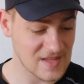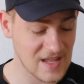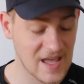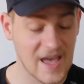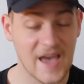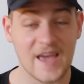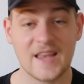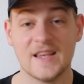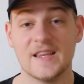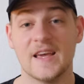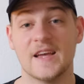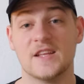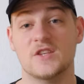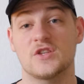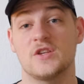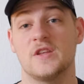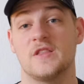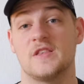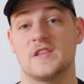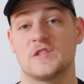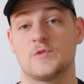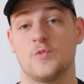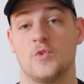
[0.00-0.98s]
And actually
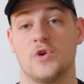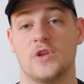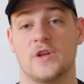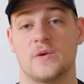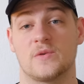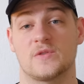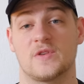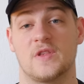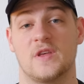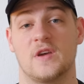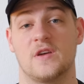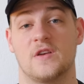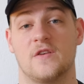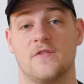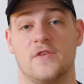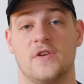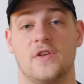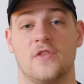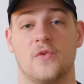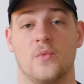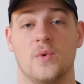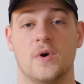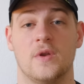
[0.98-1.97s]
this morning I was thinking of
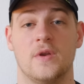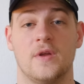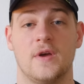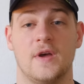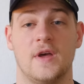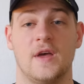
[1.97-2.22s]
another one.